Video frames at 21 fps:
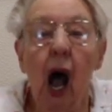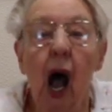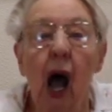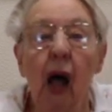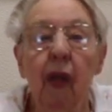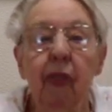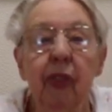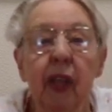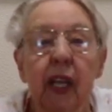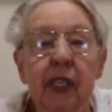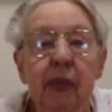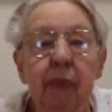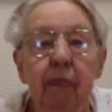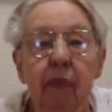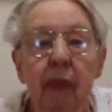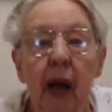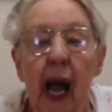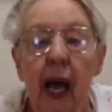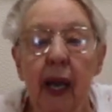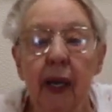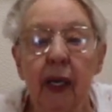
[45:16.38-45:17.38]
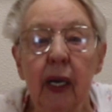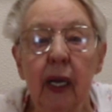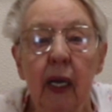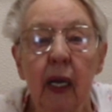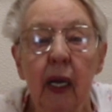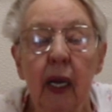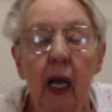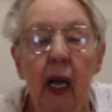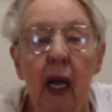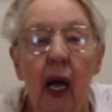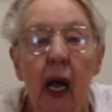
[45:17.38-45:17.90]
and this man
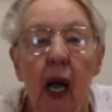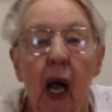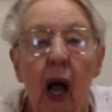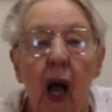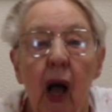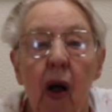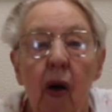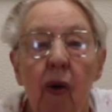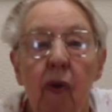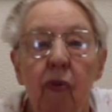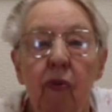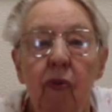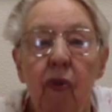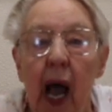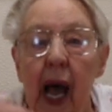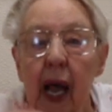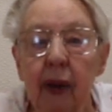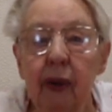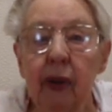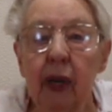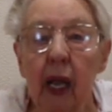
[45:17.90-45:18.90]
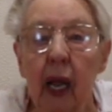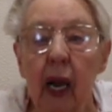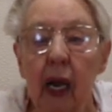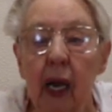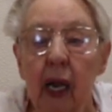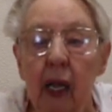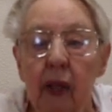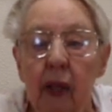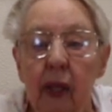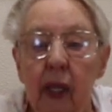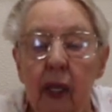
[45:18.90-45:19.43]
ran
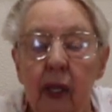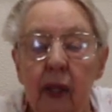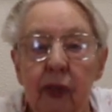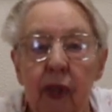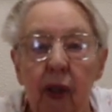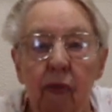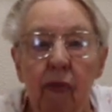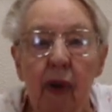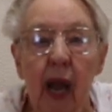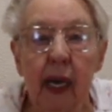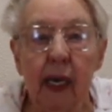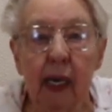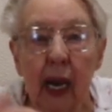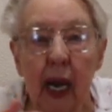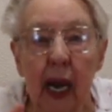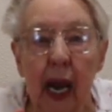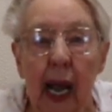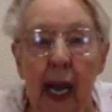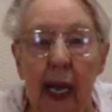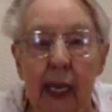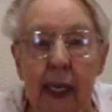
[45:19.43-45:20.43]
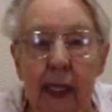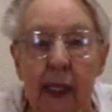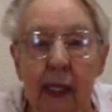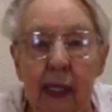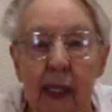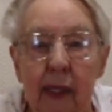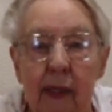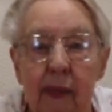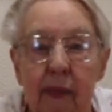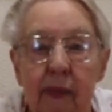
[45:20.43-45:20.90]
the red light